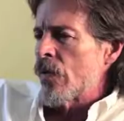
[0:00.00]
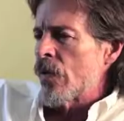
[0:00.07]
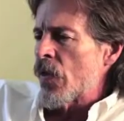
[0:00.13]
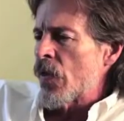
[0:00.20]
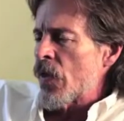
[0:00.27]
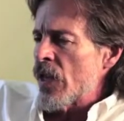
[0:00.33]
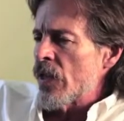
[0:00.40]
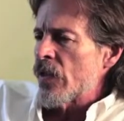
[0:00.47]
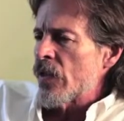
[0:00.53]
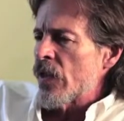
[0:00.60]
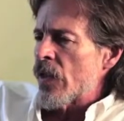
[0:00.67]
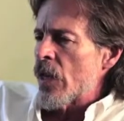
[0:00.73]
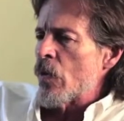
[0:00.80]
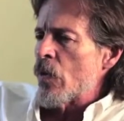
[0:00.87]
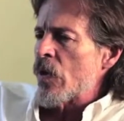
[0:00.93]
the things
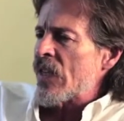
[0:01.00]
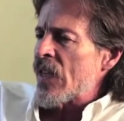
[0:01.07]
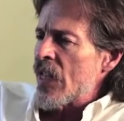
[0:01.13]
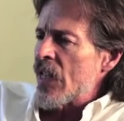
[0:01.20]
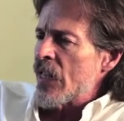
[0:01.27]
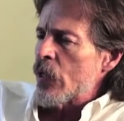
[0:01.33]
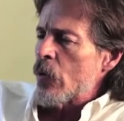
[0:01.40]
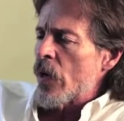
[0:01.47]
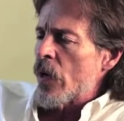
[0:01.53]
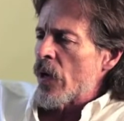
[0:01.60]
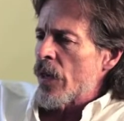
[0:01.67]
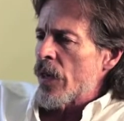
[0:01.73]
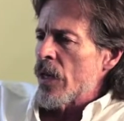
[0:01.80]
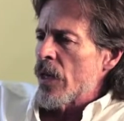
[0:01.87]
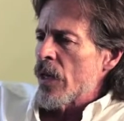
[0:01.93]
that they were dealing
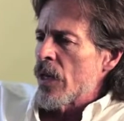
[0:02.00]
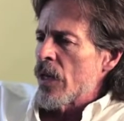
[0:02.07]
with,